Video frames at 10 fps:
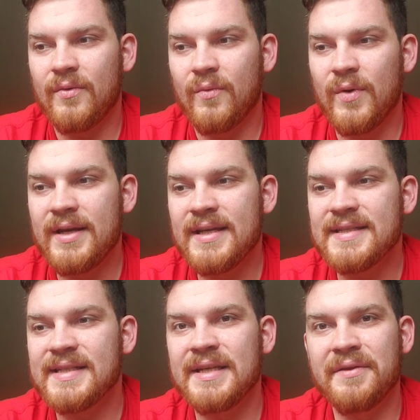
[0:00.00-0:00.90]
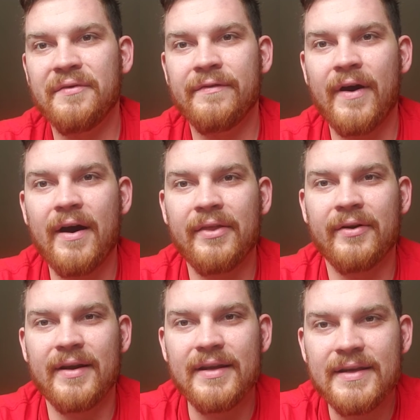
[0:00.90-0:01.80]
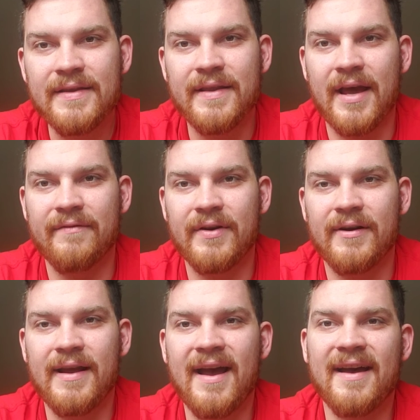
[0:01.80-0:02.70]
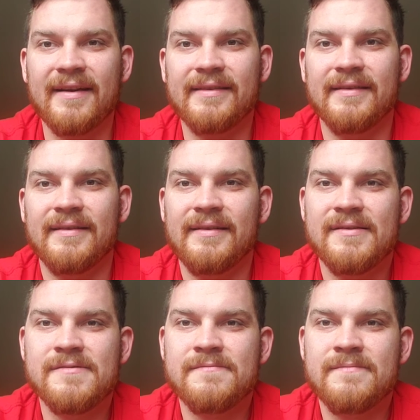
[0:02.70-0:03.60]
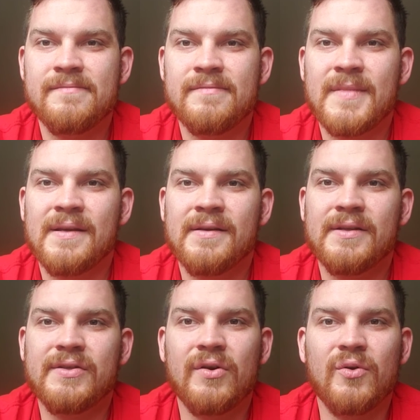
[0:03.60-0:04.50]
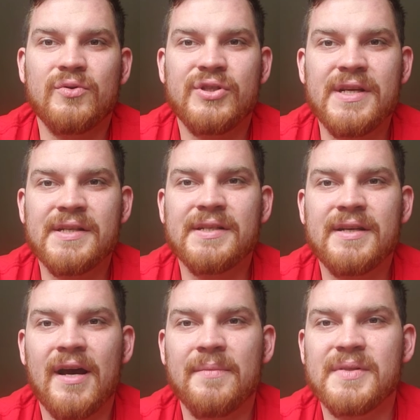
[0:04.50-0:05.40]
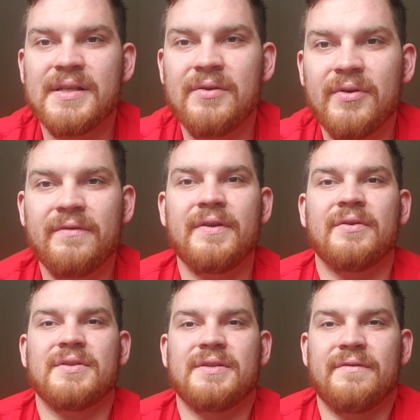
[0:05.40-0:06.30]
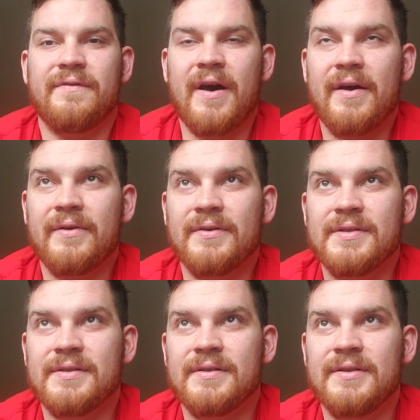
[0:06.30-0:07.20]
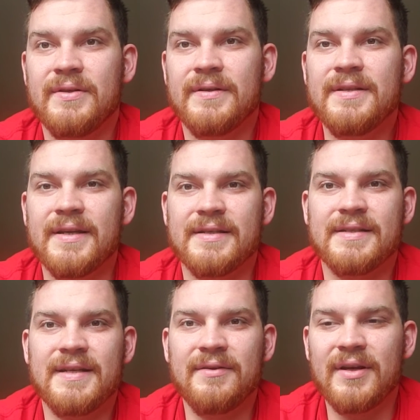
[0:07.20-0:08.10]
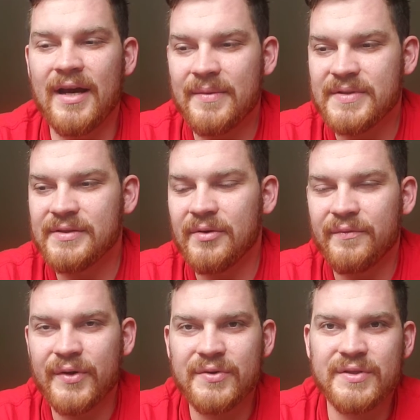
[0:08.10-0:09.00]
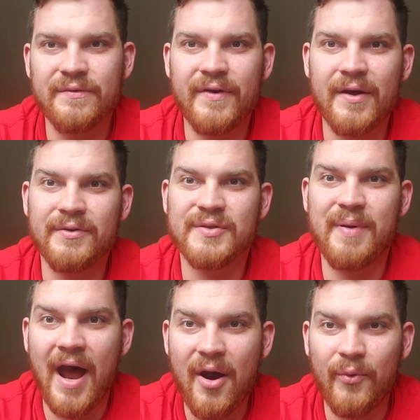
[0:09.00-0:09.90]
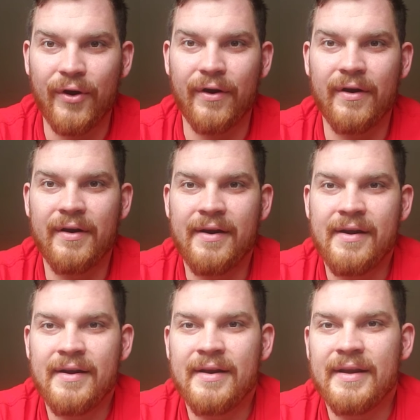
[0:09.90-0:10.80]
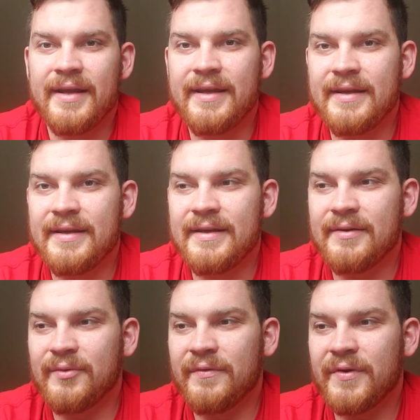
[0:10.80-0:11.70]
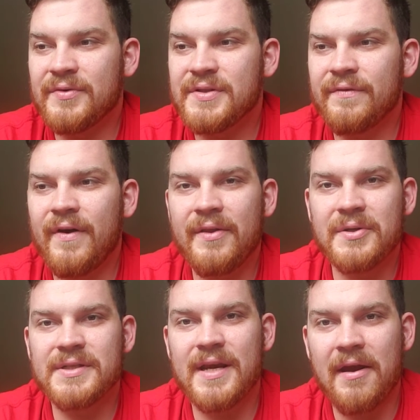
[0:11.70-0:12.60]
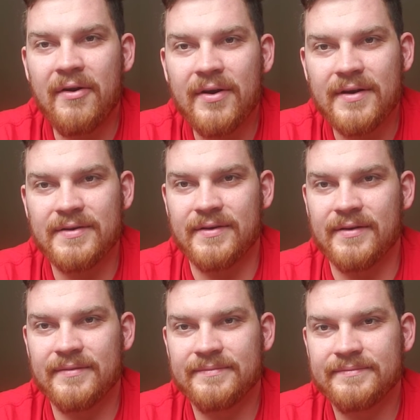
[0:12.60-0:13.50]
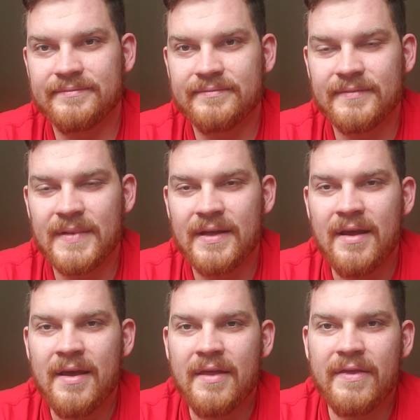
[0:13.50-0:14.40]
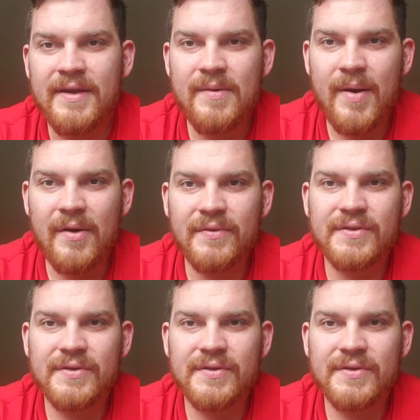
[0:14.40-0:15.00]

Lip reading: we can see the Father in that very act. So Jesus comes and he reveals the Father's goodness. He comes and he reveals the Father's power. He reveals the Father's character. Think about